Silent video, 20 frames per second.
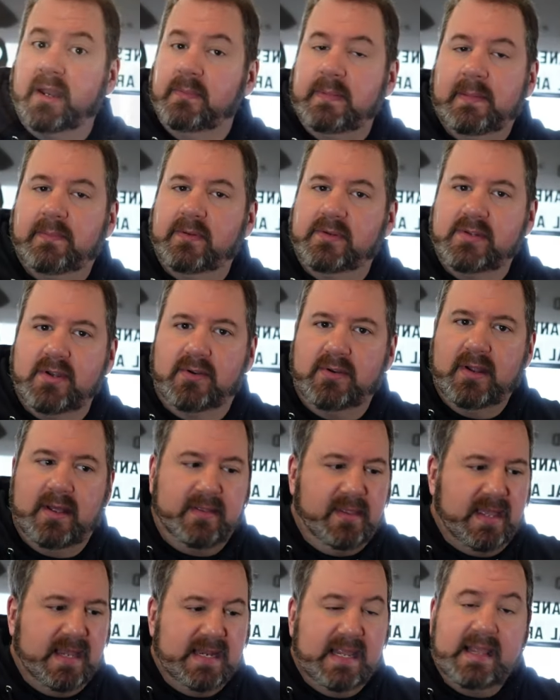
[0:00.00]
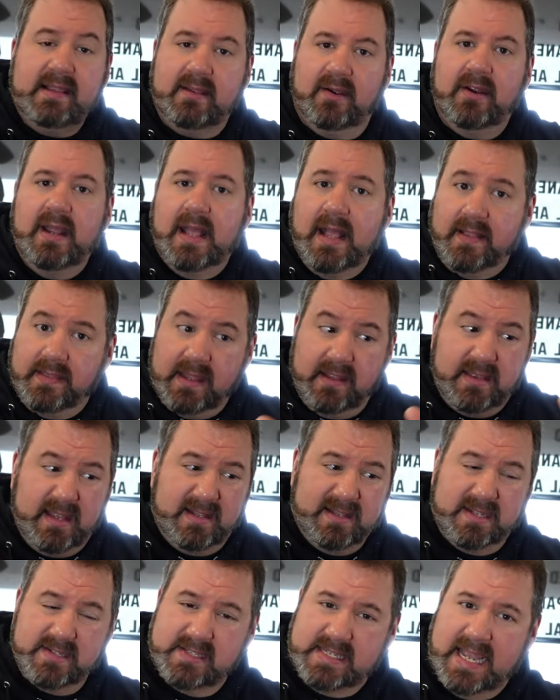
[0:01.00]
of people don't know that either. They
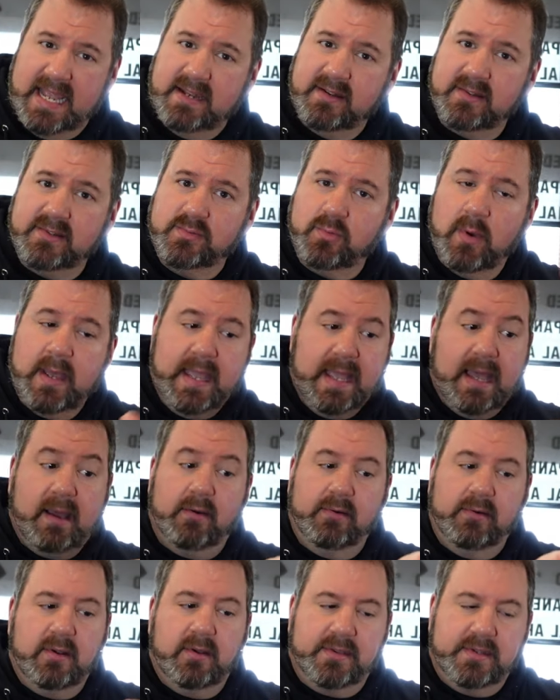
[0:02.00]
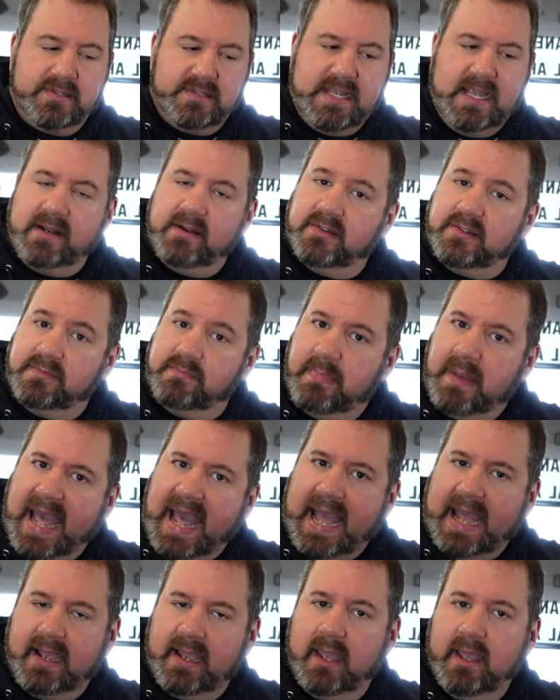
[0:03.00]
think the sandal's way out. No, the sandal's
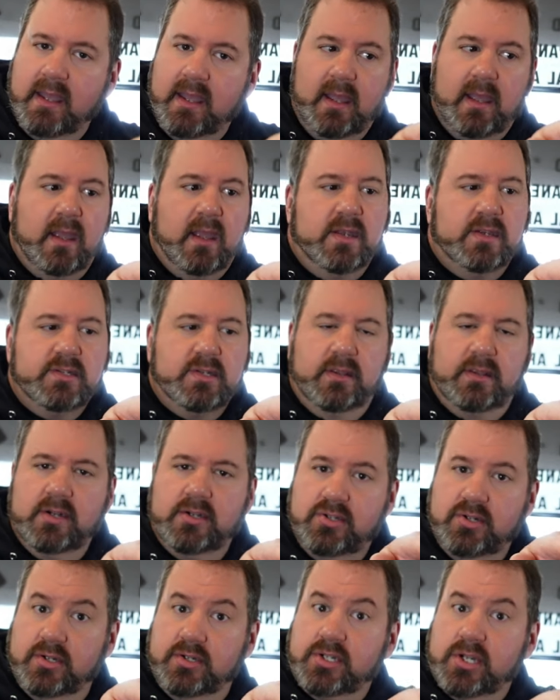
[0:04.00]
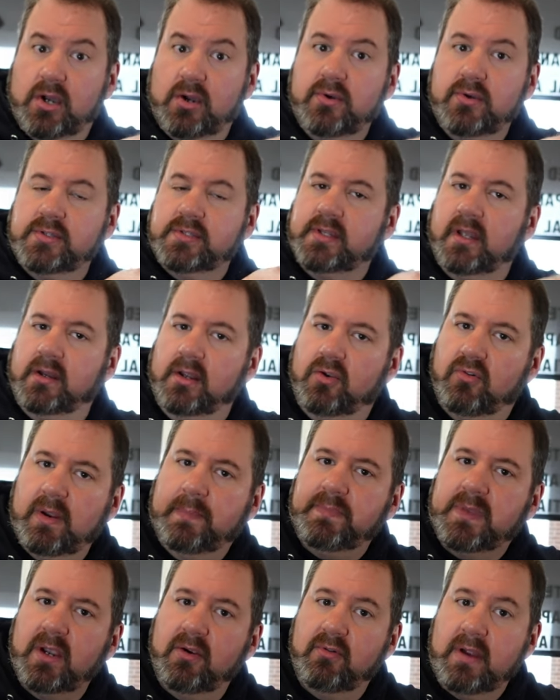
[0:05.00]
back so that your toes can
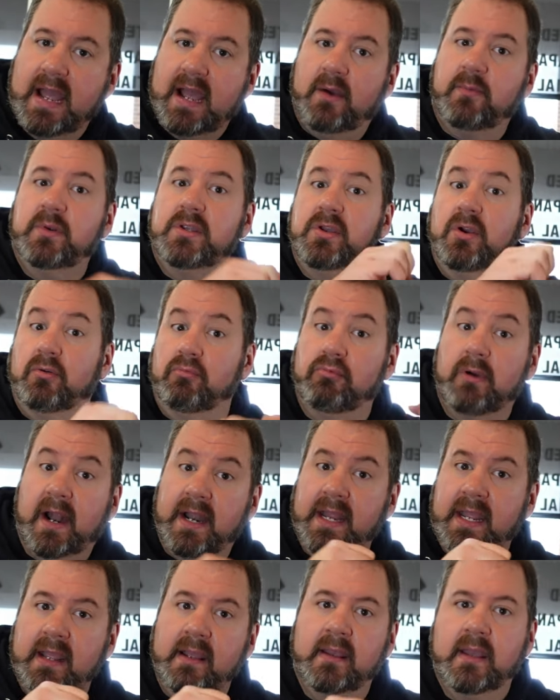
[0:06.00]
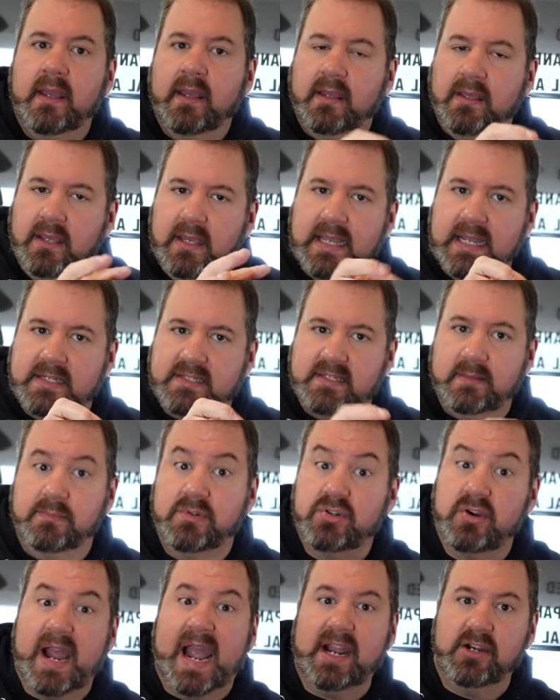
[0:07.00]
grip the ground when you're running. You get some
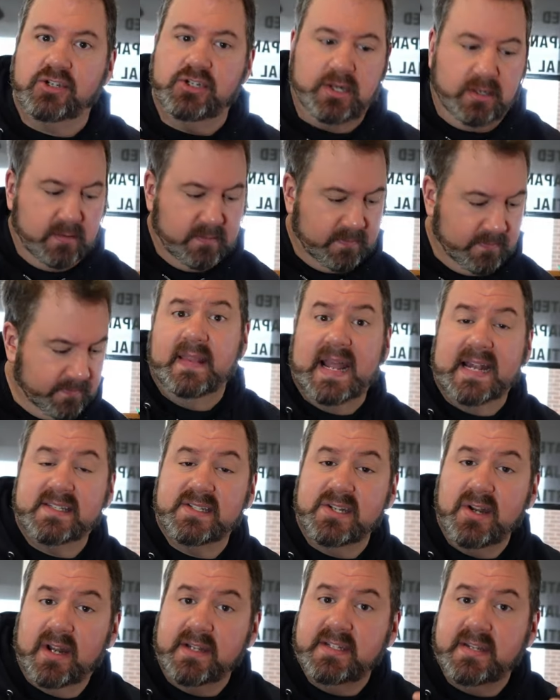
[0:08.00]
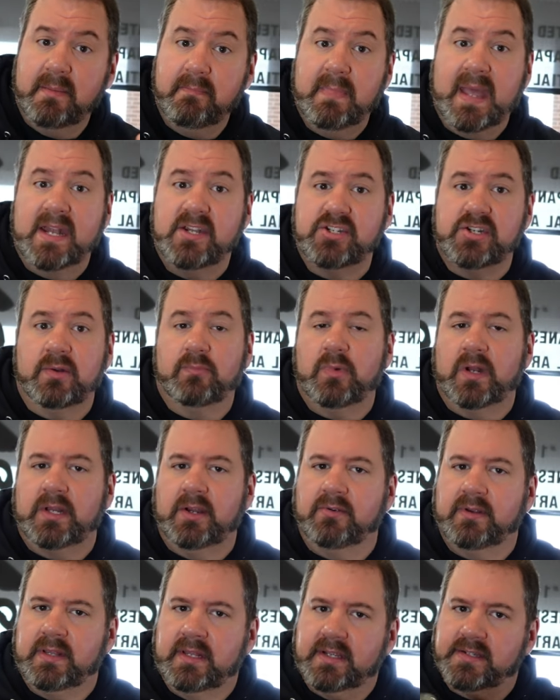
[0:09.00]
traction. That's not to mention when
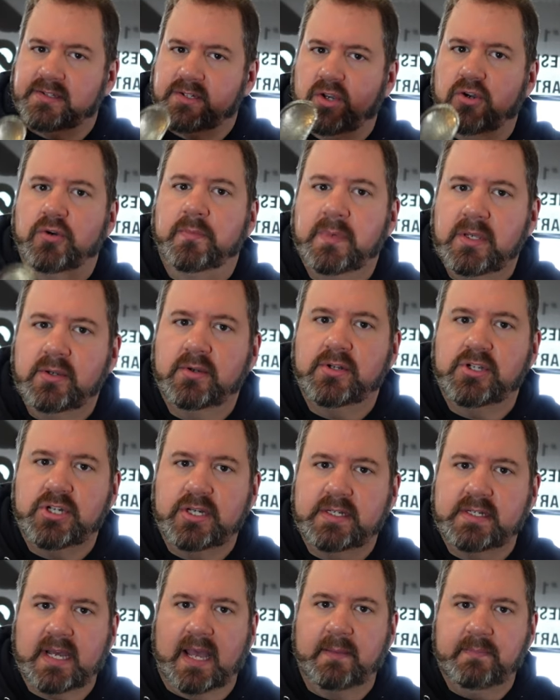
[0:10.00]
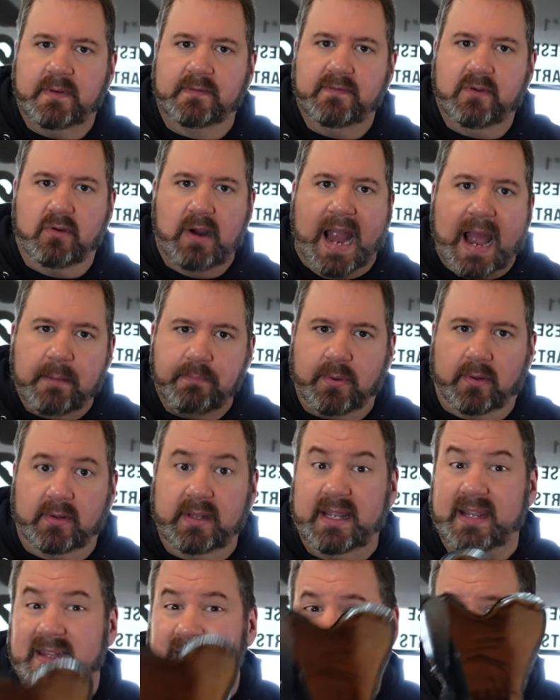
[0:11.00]
you're in this kumiuchi type of grapple
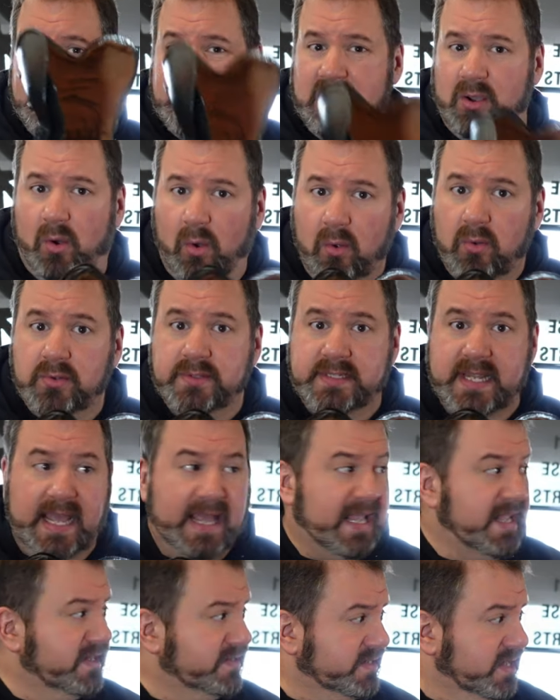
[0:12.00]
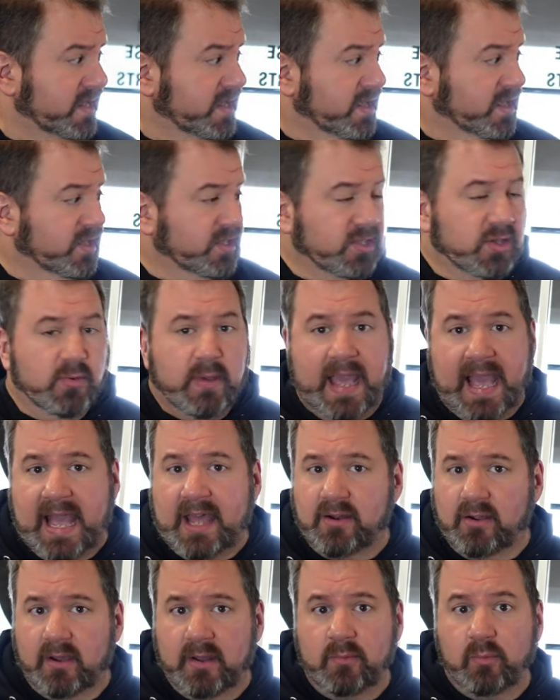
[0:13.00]
in the old days, you
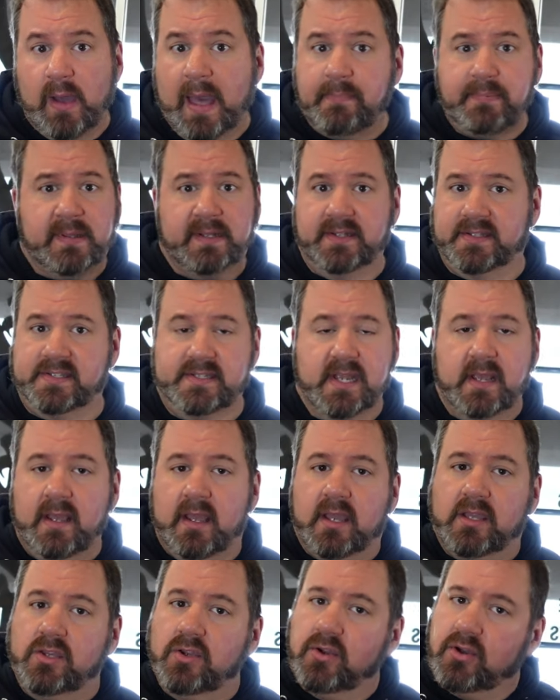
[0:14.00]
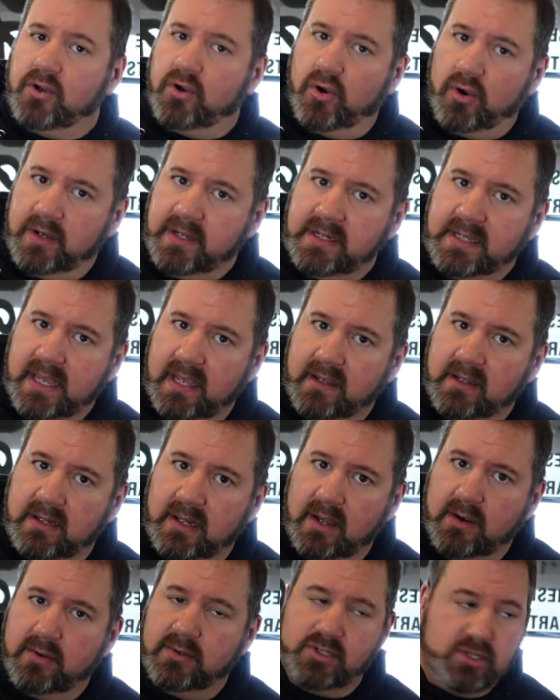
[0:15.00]
had on weapons. You couldn't get
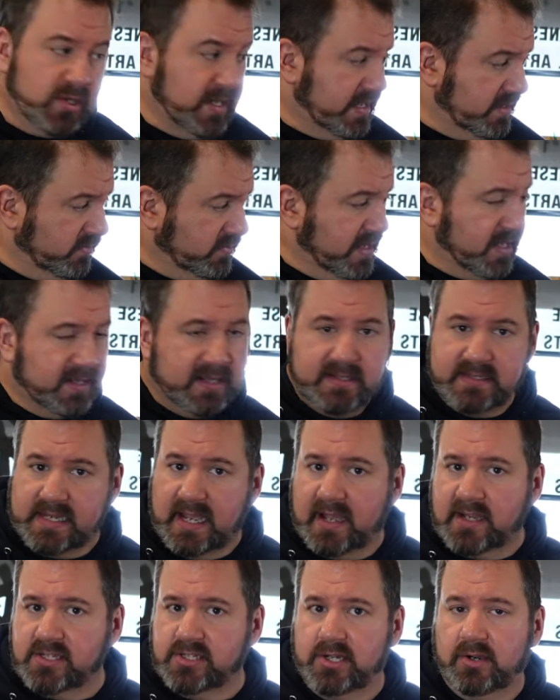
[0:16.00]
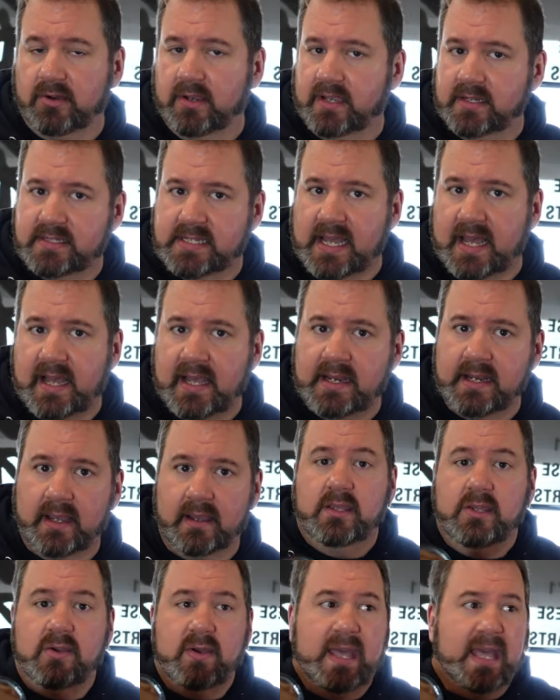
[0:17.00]
close. You had a wakizashi or a
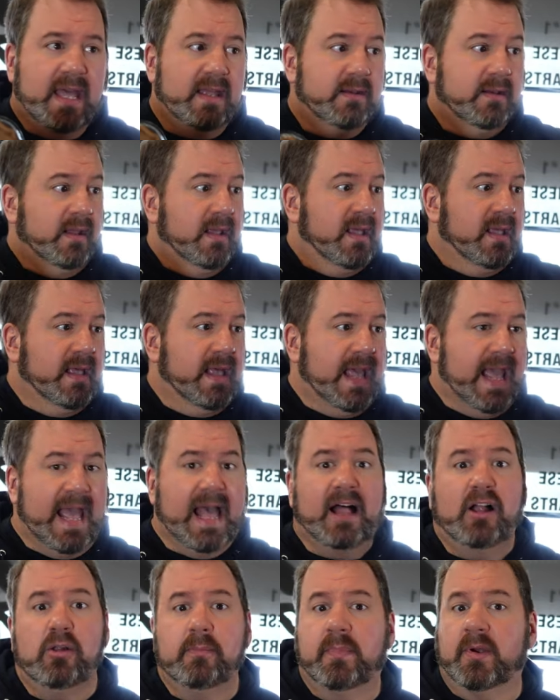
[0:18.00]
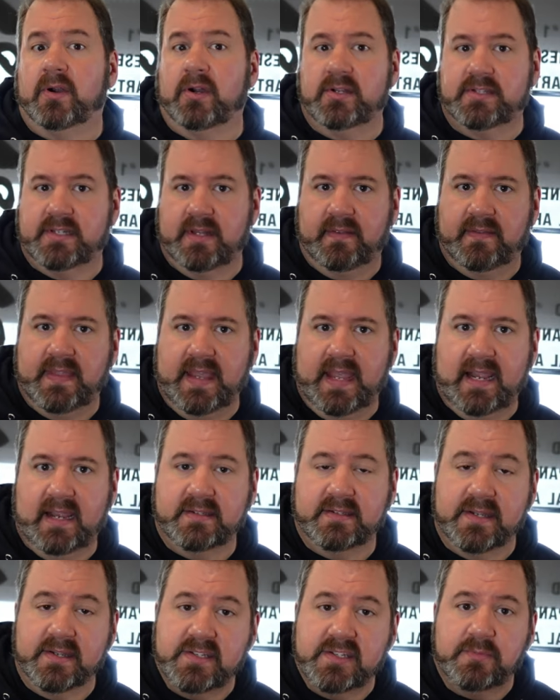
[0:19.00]
katana. You had halberds and
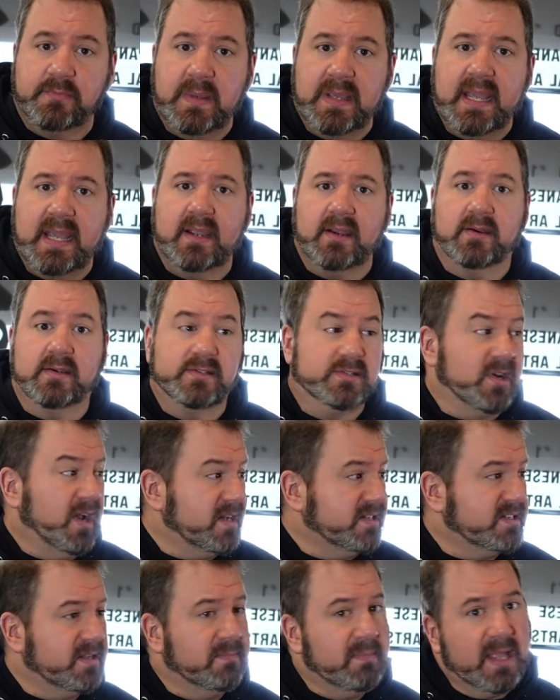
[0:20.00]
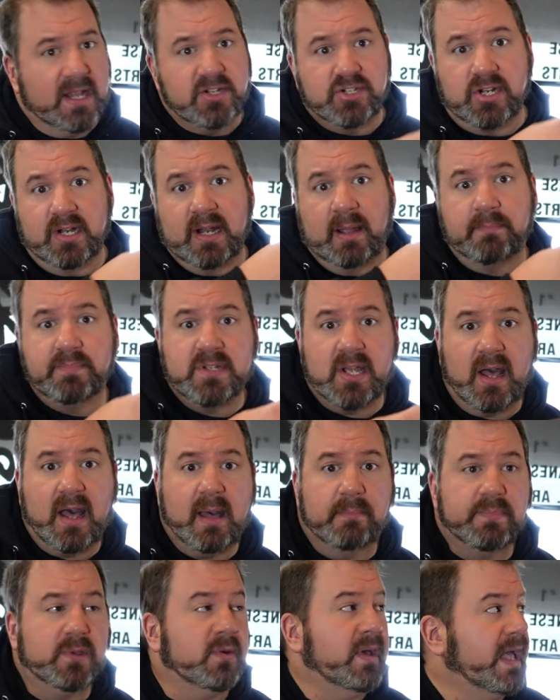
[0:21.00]
things and spears. Not to mention up
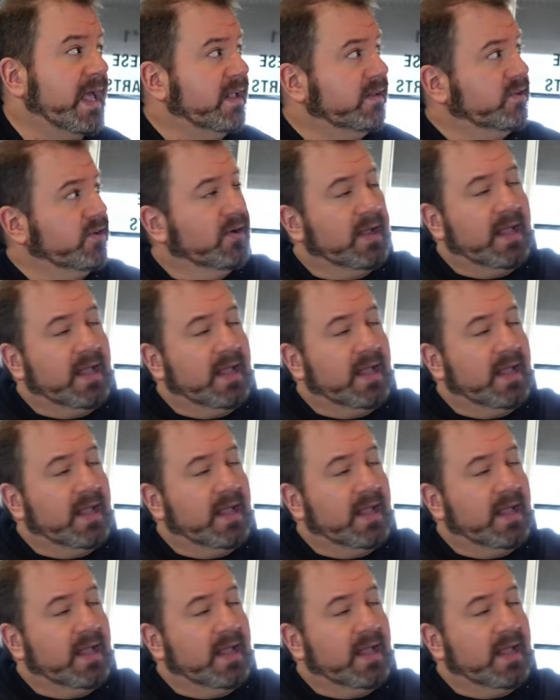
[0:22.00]
top, you had your